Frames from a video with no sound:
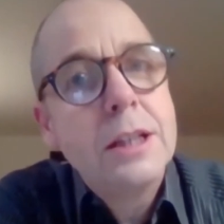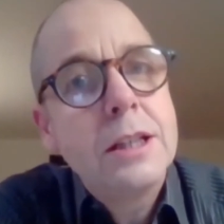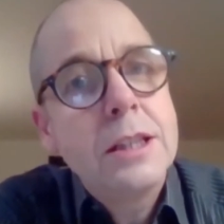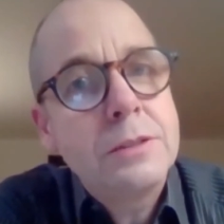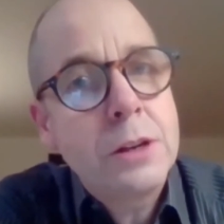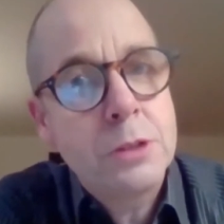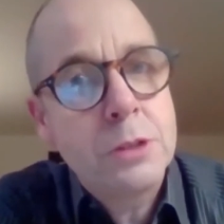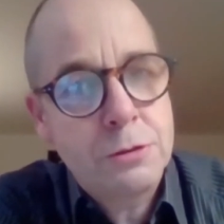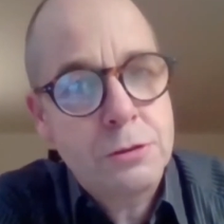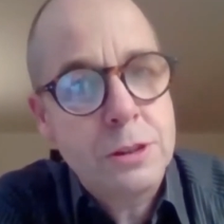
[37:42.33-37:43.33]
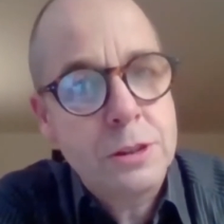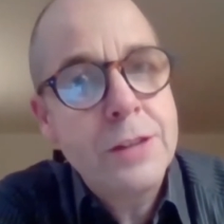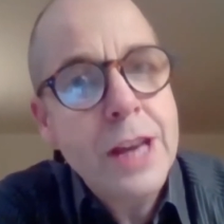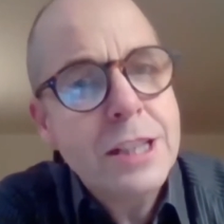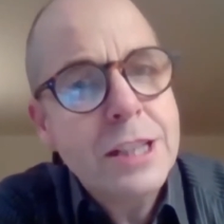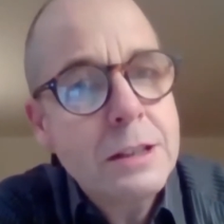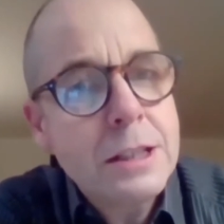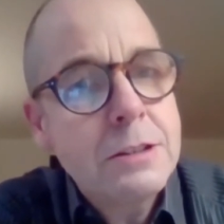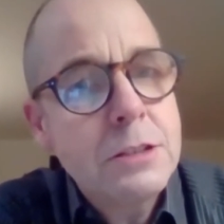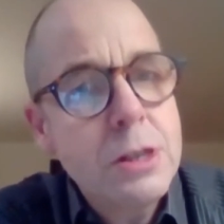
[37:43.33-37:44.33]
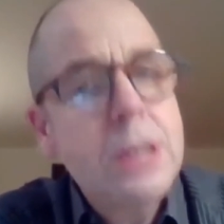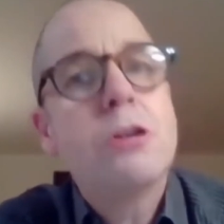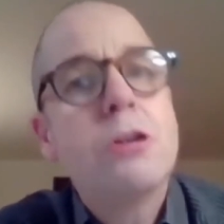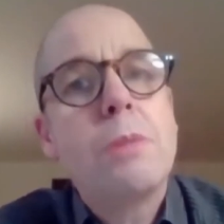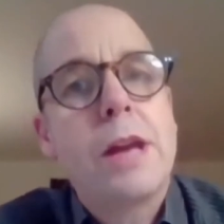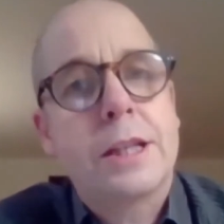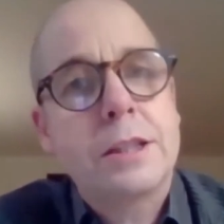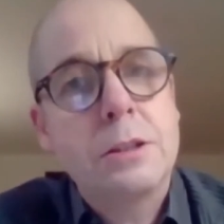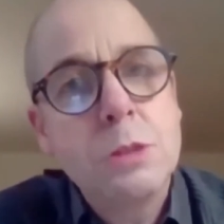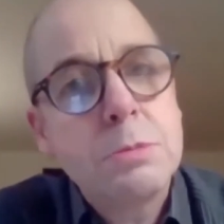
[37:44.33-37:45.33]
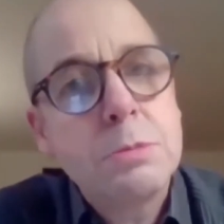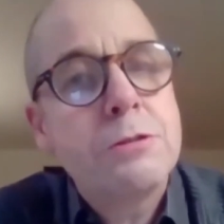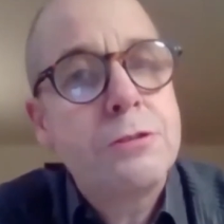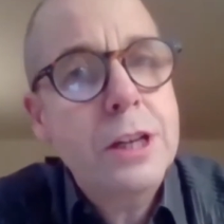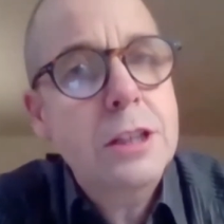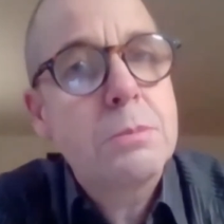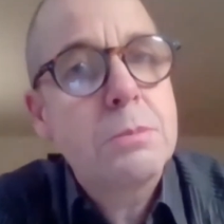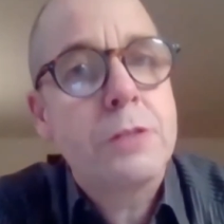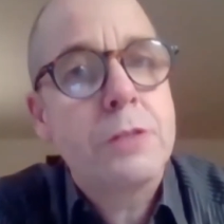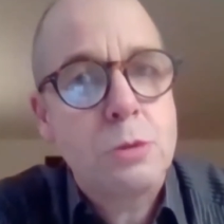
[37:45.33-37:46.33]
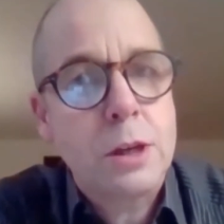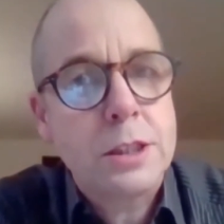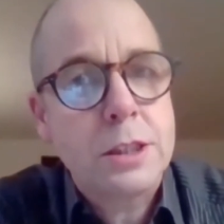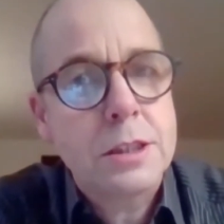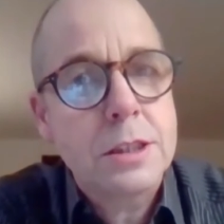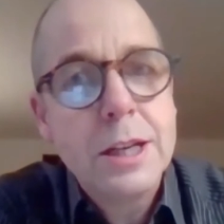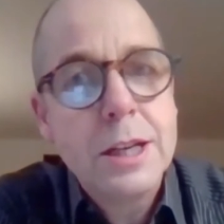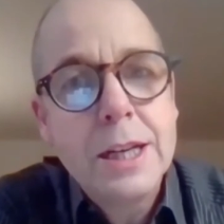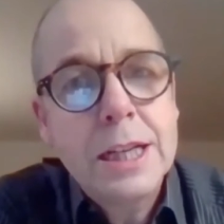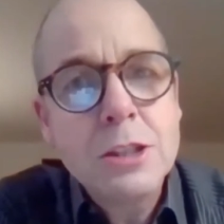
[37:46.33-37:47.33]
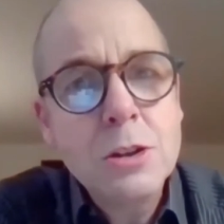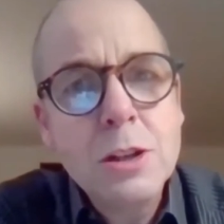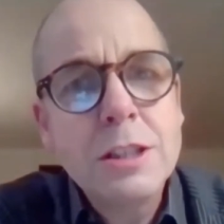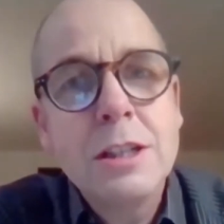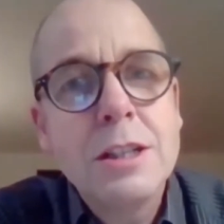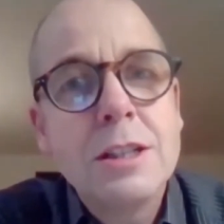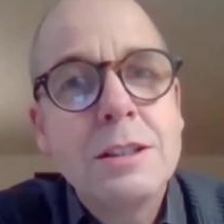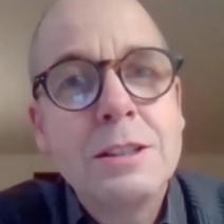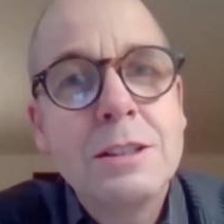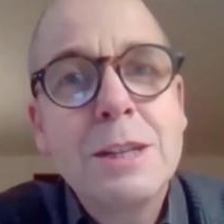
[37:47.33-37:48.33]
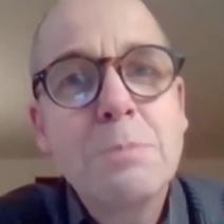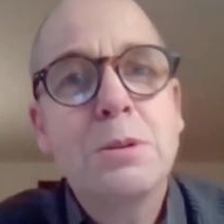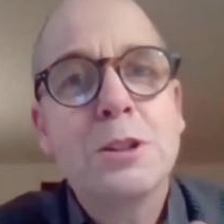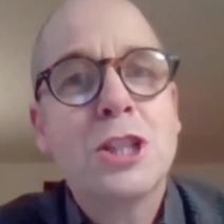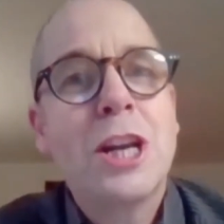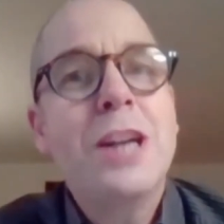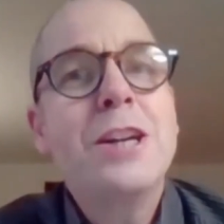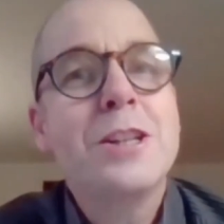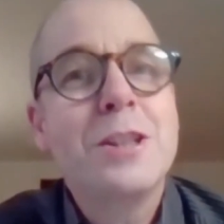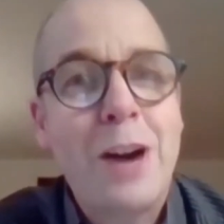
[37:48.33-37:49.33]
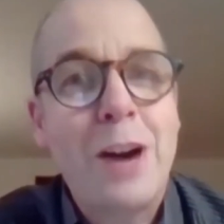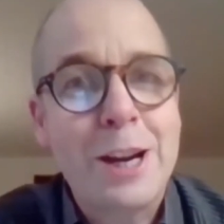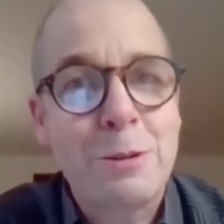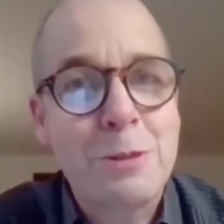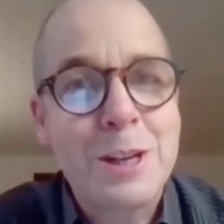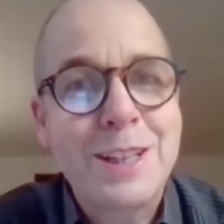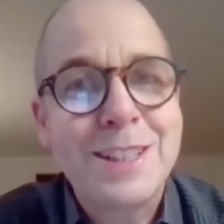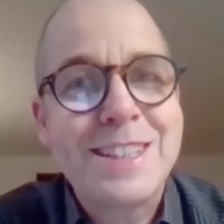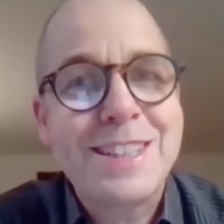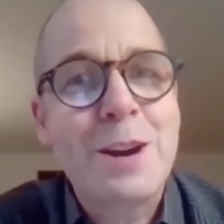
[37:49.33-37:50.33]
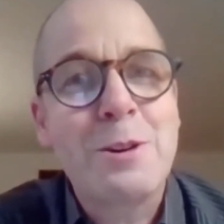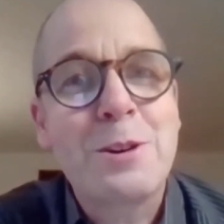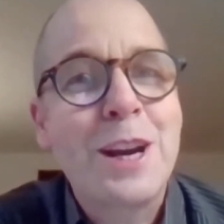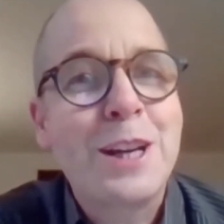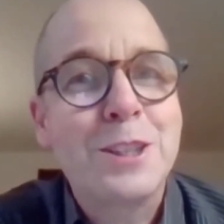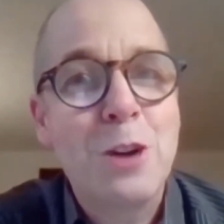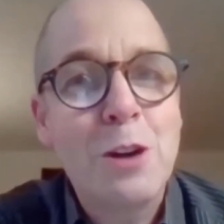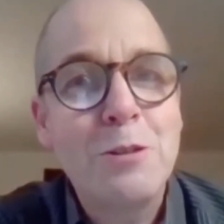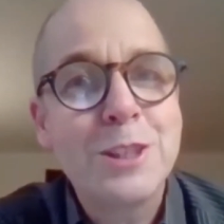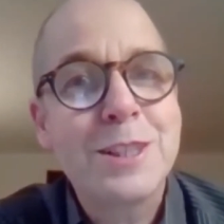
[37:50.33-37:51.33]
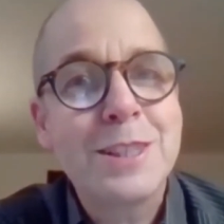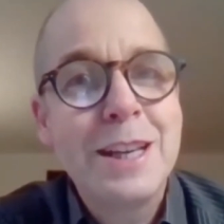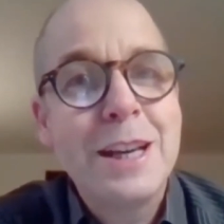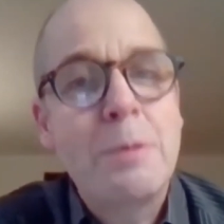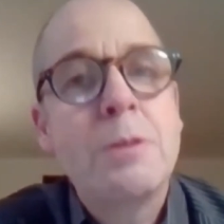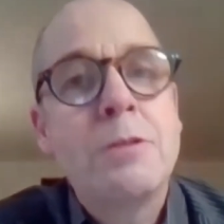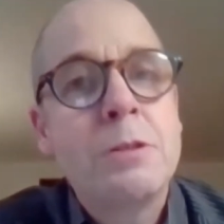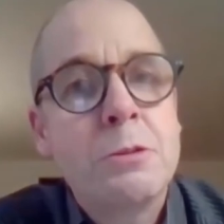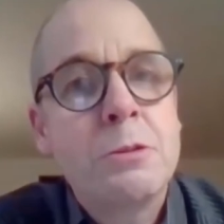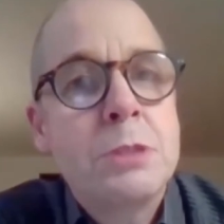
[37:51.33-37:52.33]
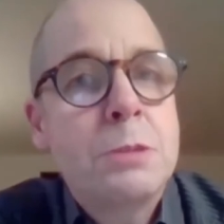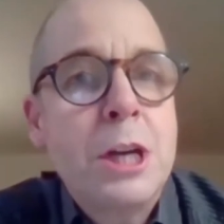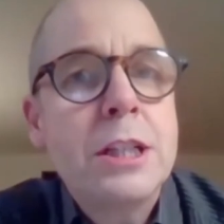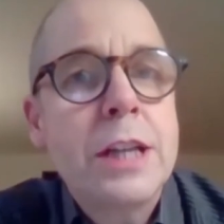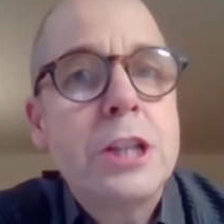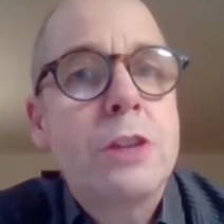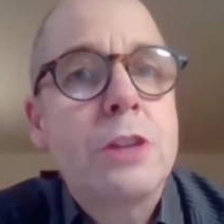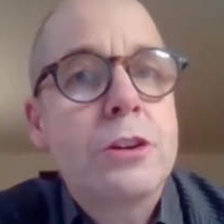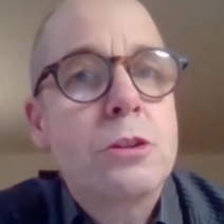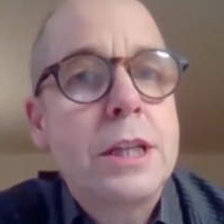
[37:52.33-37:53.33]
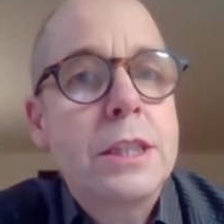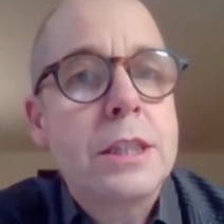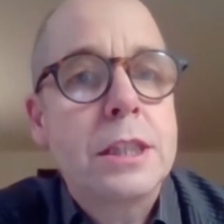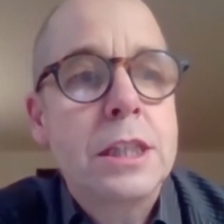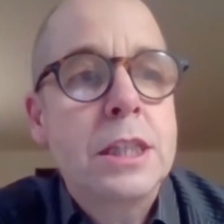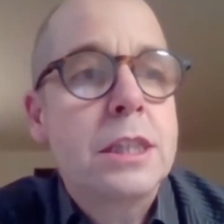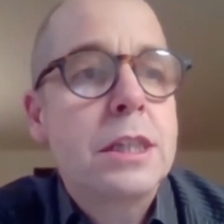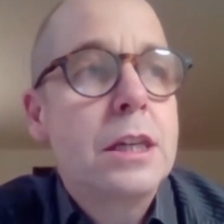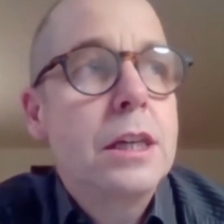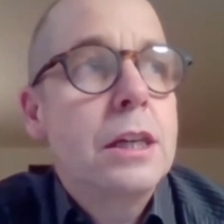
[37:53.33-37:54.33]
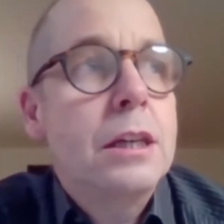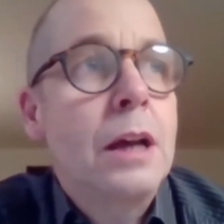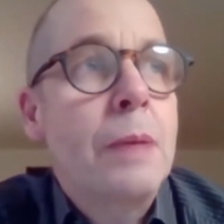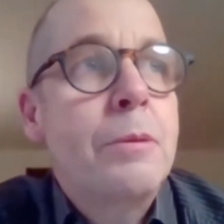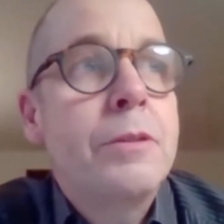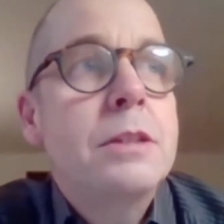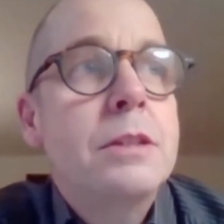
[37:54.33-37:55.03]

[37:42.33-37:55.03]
is very different. And that's really complex. Who has been affected by the crisis? It's not a simple gender divider. We can say, okay, services, I mean, the special nature of the crisis is, I mean,